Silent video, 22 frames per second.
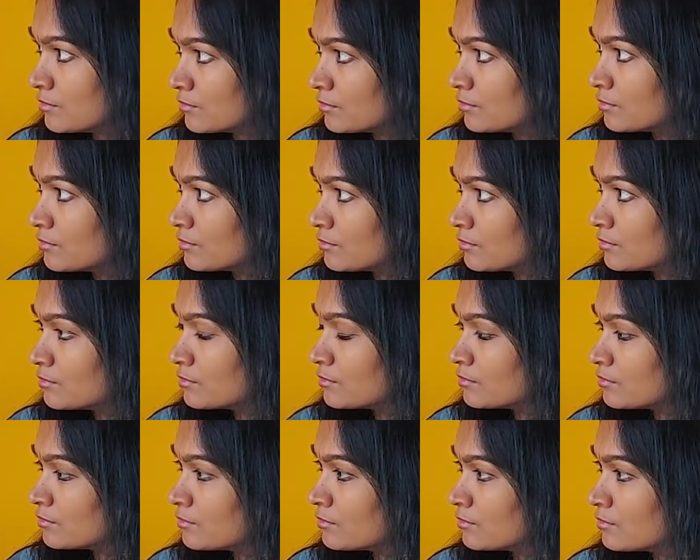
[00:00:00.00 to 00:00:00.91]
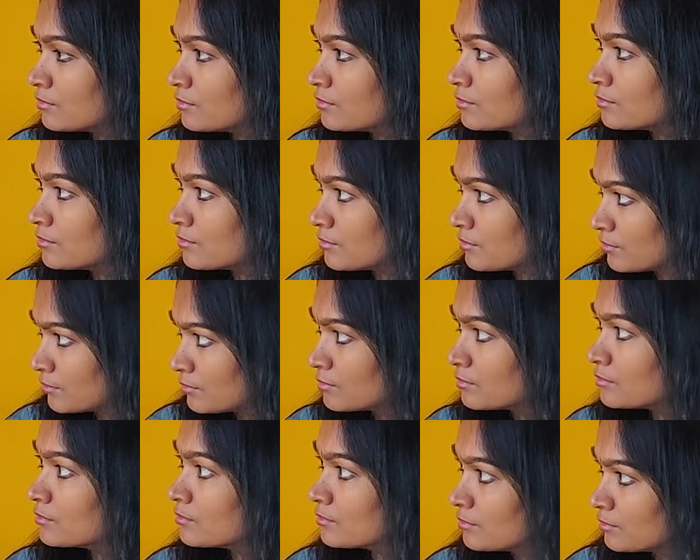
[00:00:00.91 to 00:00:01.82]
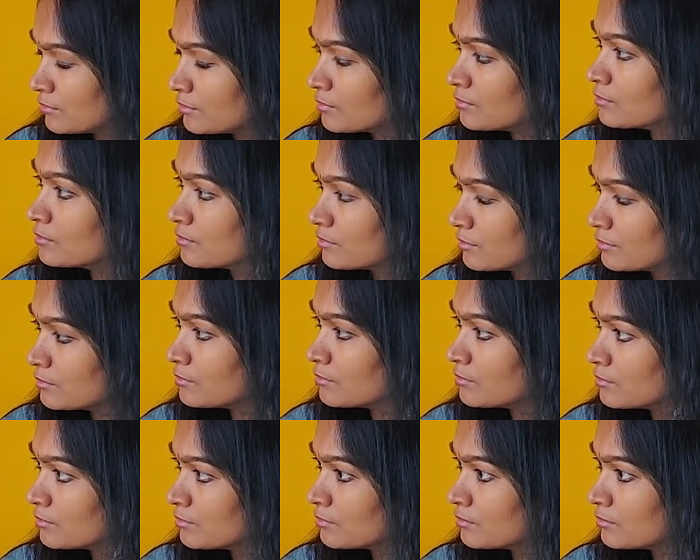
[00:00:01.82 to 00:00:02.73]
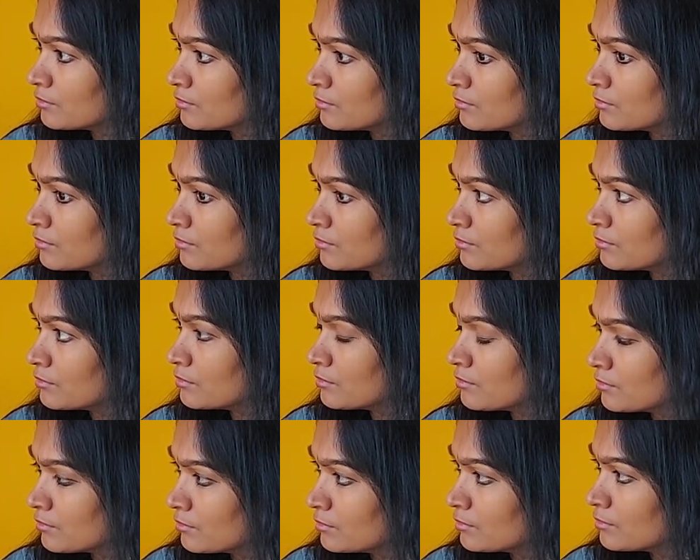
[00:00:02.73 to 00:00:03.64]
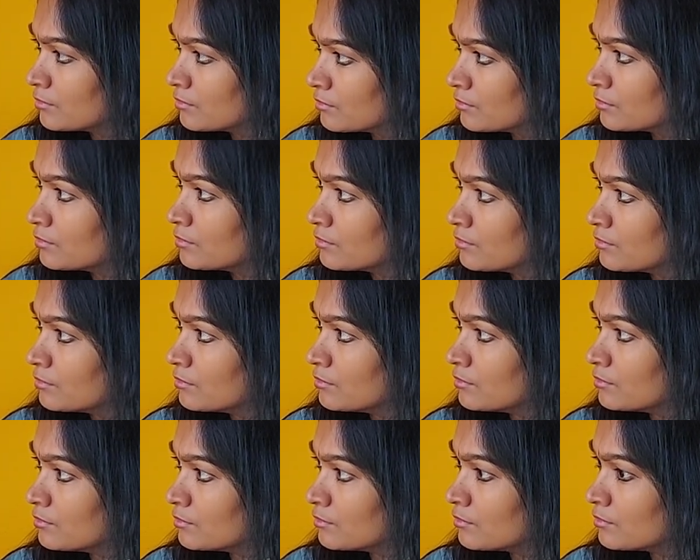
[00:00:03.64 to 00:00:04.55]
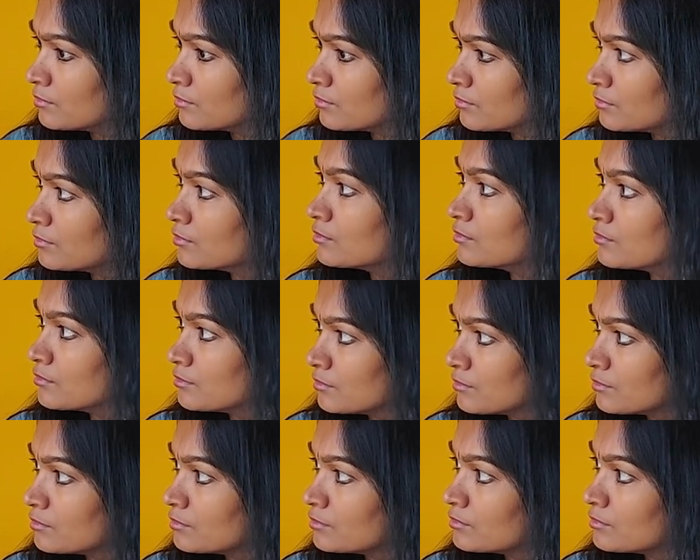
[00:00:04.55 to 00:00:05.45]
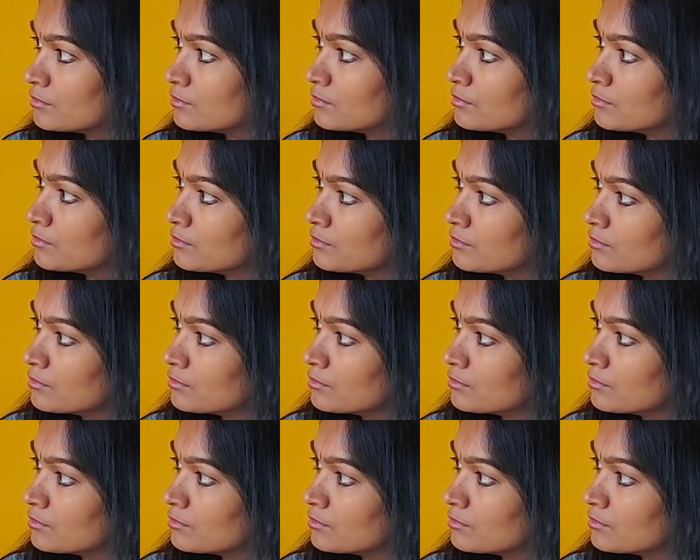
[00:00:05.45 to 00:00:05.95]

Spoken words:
[no speech]